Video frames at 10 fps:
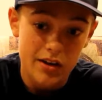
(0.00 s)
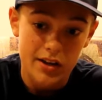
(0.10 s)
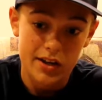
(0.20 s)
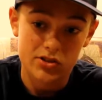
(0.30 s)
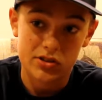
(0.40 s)

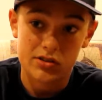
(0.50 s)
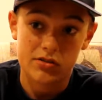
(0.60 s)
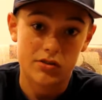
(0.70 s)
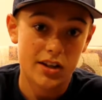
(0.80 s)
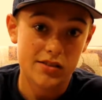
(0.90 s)
and
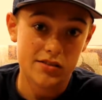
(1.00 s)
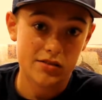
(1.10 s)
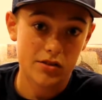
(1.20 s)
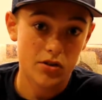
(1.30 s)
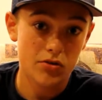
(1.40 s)
just nice and
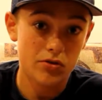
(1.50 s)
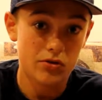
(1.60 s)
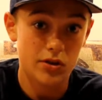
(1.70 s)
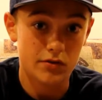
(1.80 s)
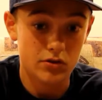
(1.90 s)
slow.
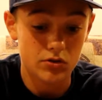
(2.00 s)
You